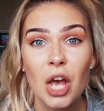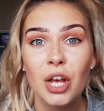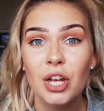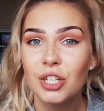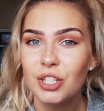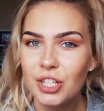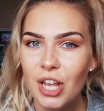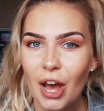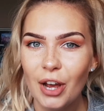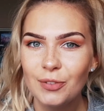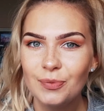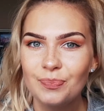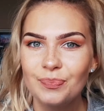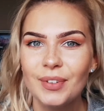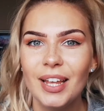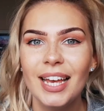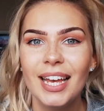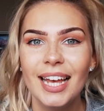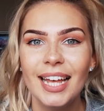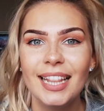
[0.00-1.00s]
So
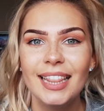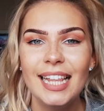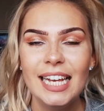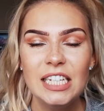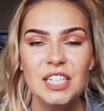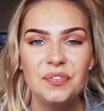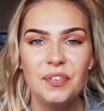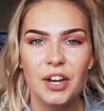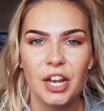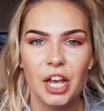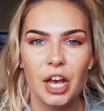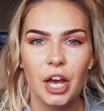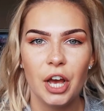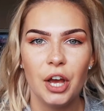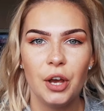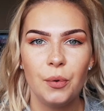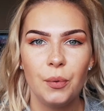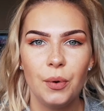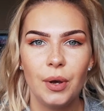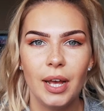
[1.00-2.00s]
this
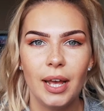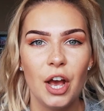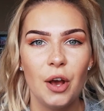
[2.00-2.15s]
video